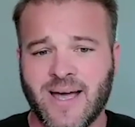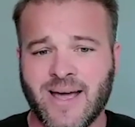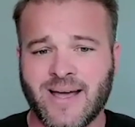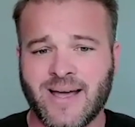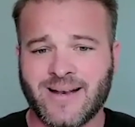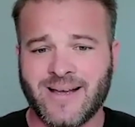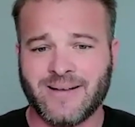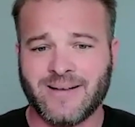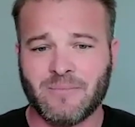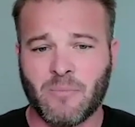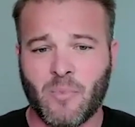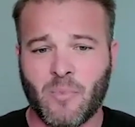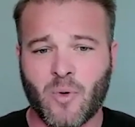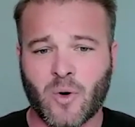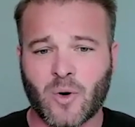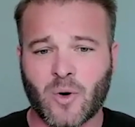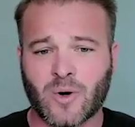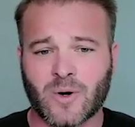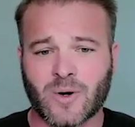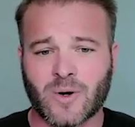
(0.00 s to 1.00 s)
And
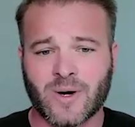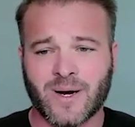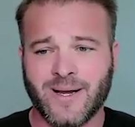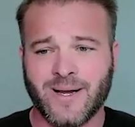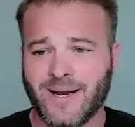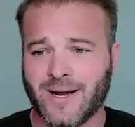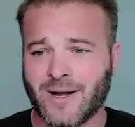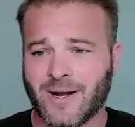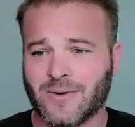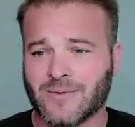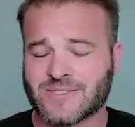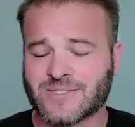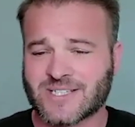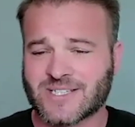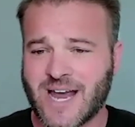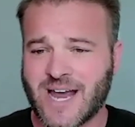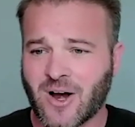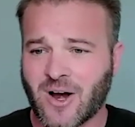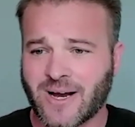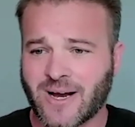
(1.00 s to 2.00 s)
more,
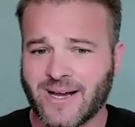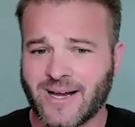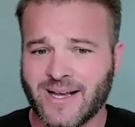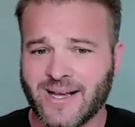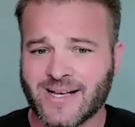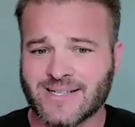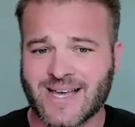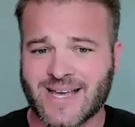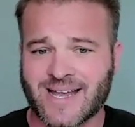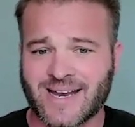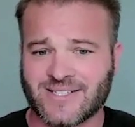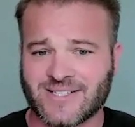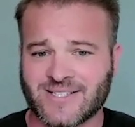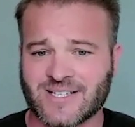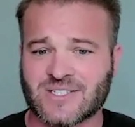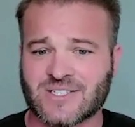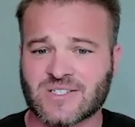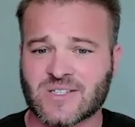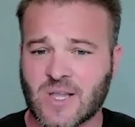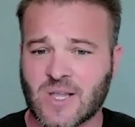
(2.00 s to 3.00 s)
scary is that it
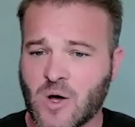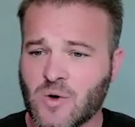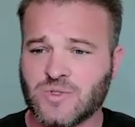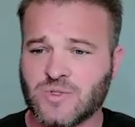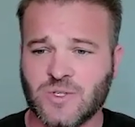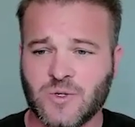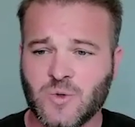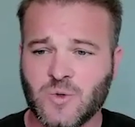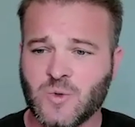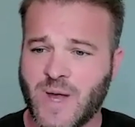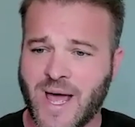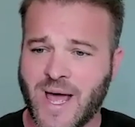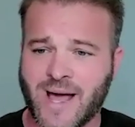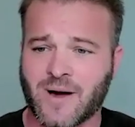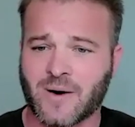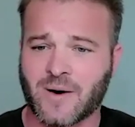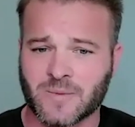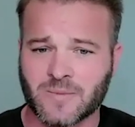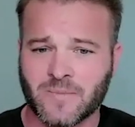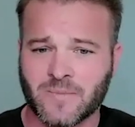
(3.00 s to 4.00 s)
just slows you
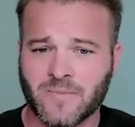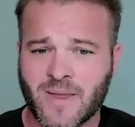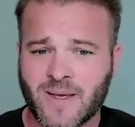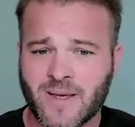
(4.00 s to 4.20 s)
down.